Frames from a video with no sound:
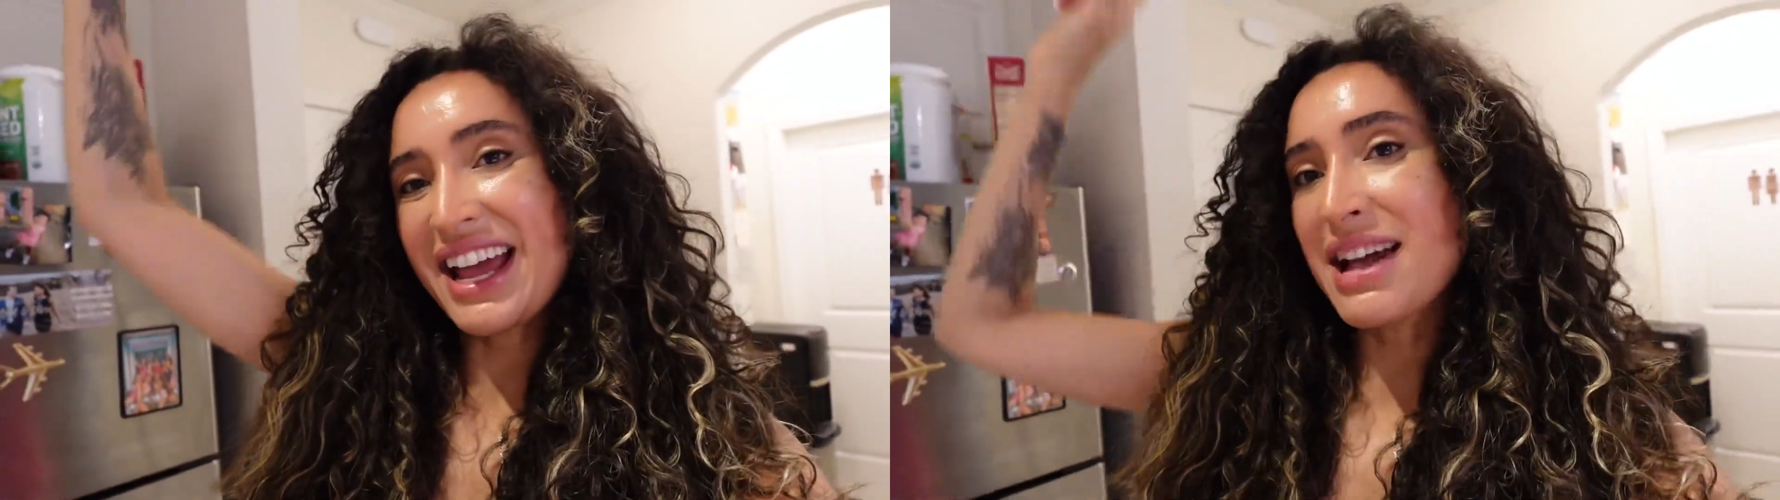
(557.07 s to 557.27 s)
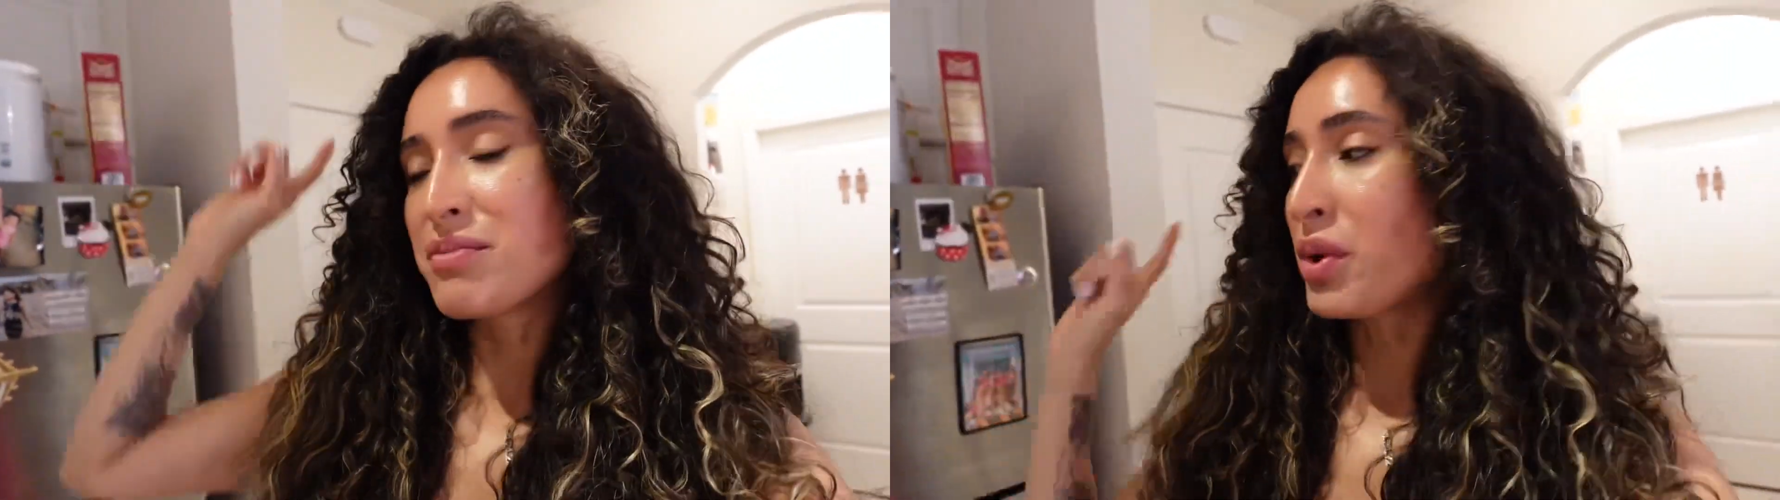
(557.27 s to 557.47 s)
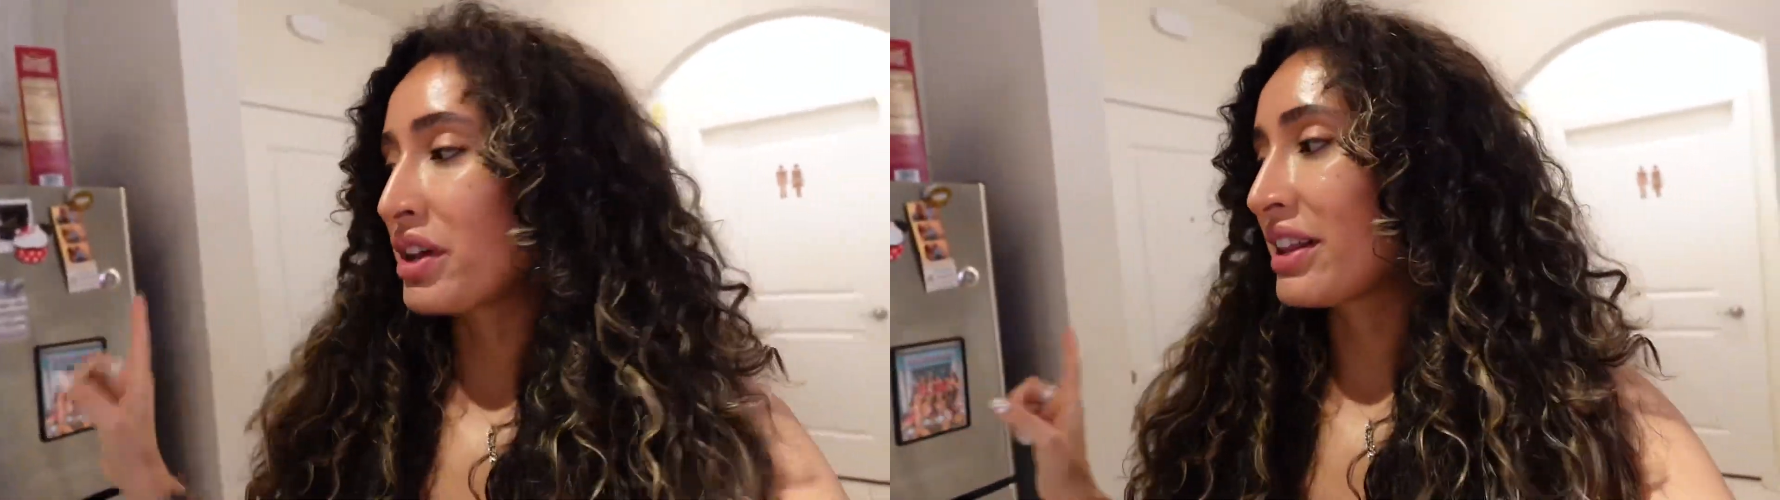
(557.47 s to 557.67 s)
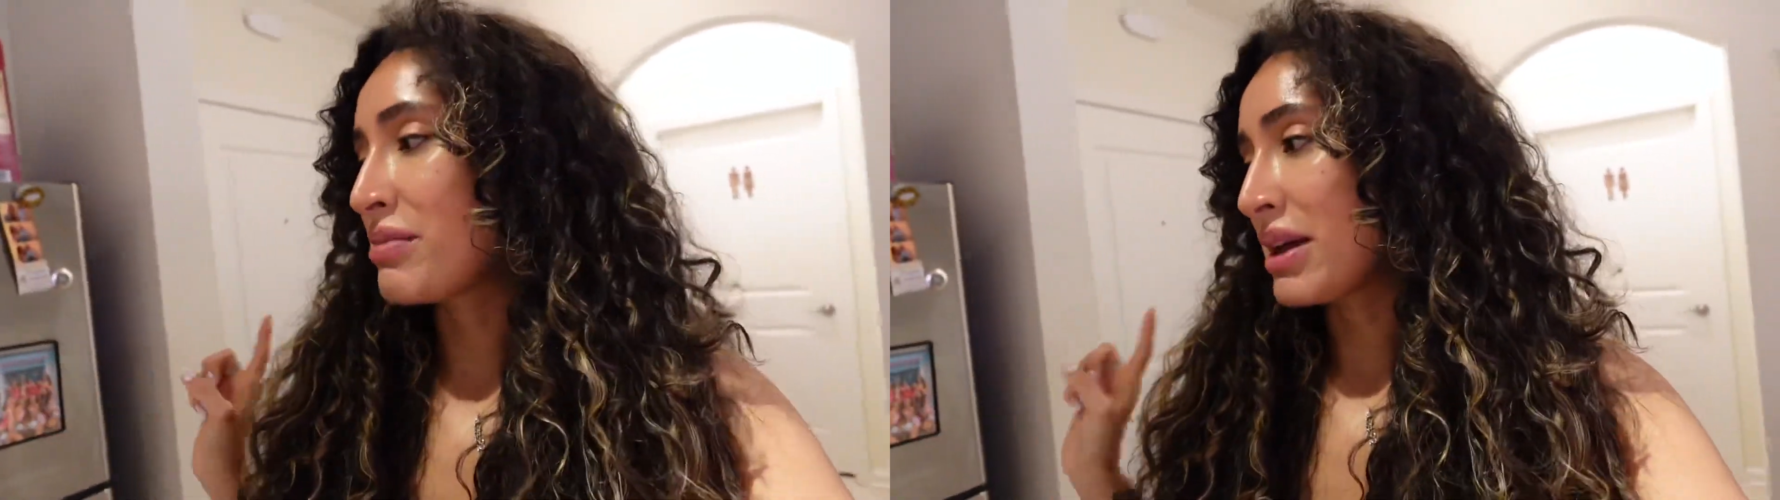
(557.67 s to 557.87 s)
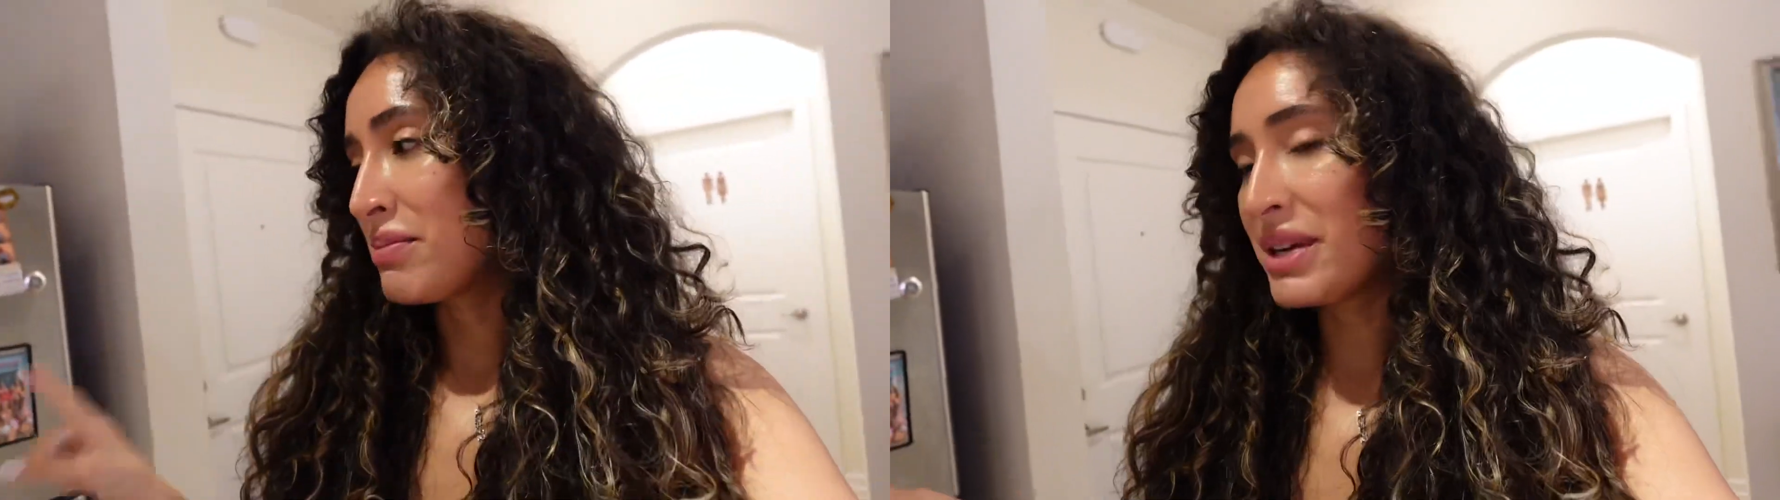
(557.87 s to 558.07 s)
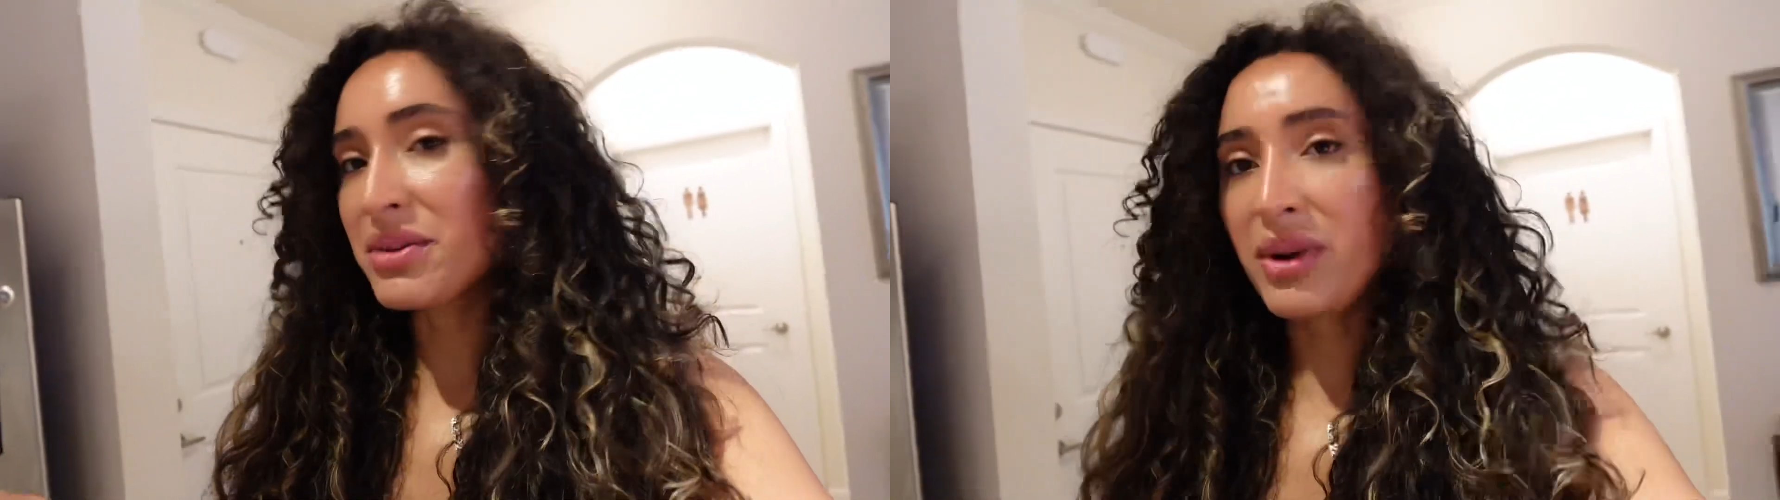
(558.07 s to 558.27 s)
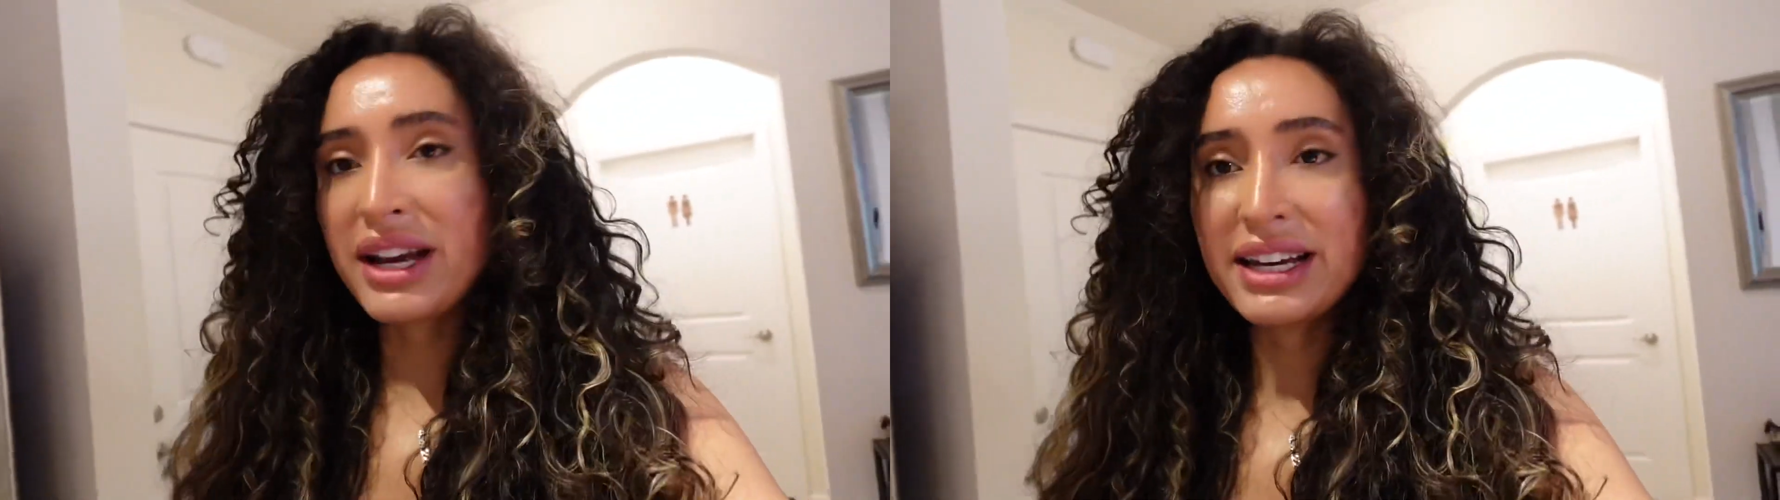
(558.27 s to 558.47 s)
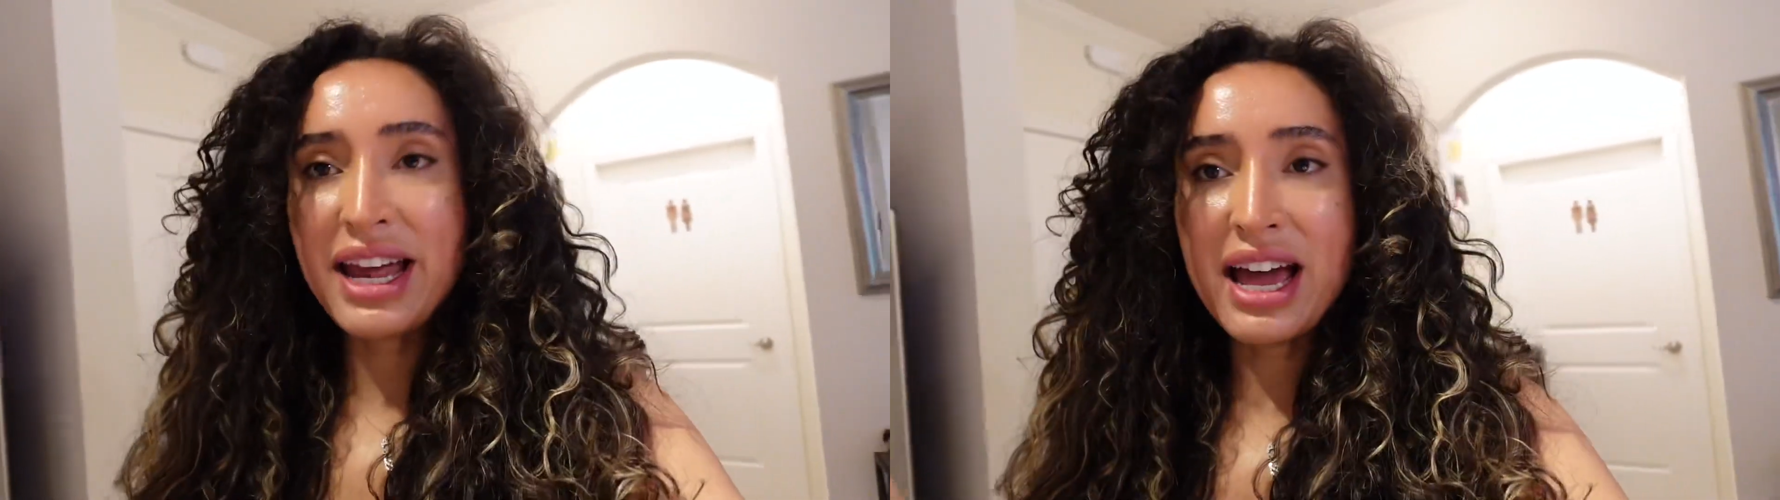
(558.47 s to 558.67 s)
I'm boiling my beet
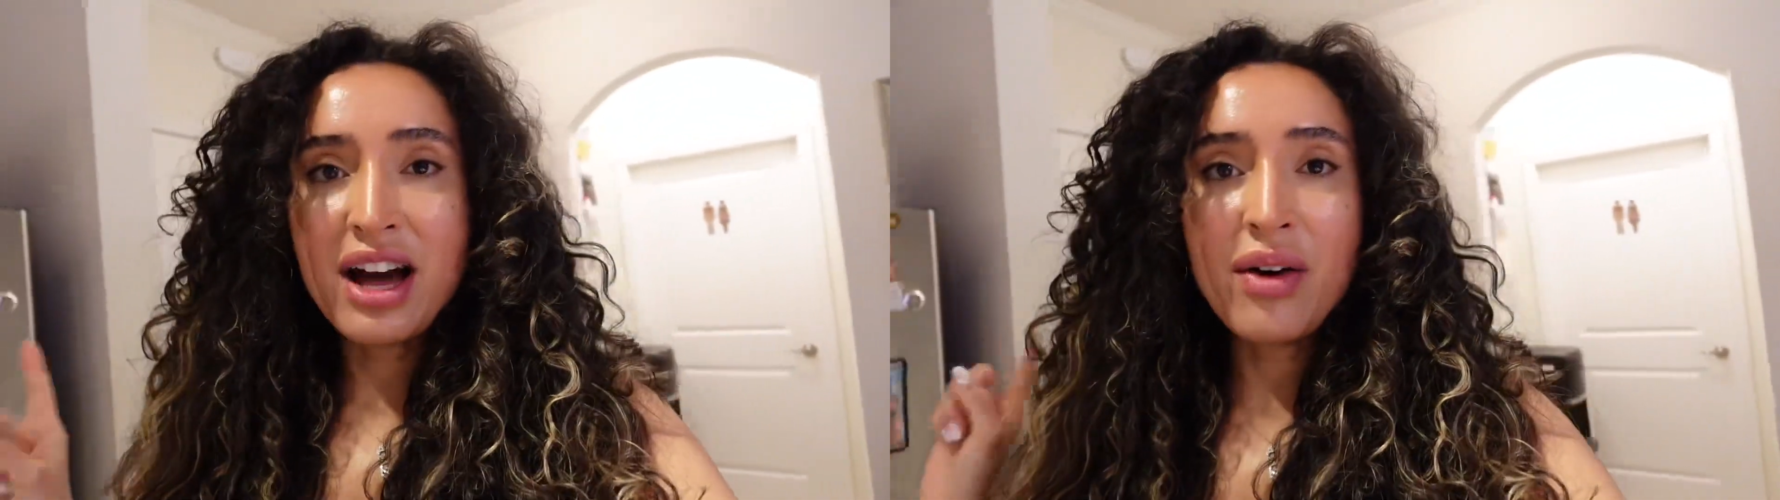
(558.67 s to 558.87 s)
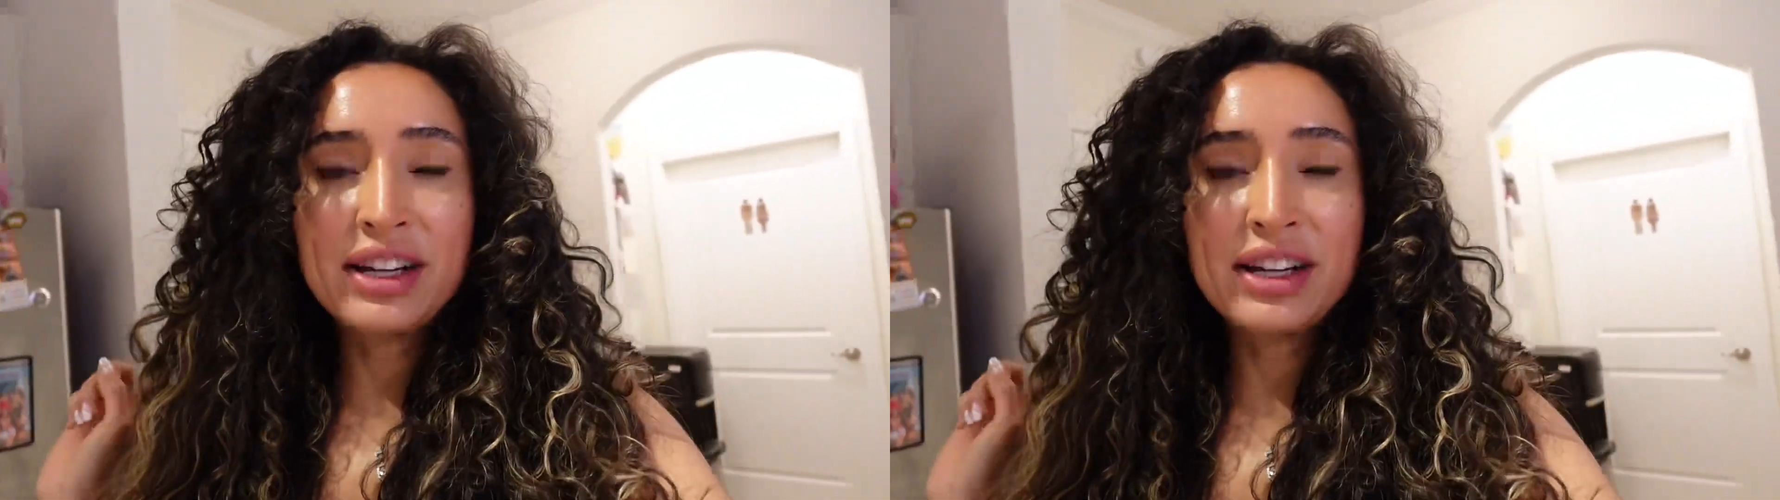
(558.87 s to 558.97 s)
right now.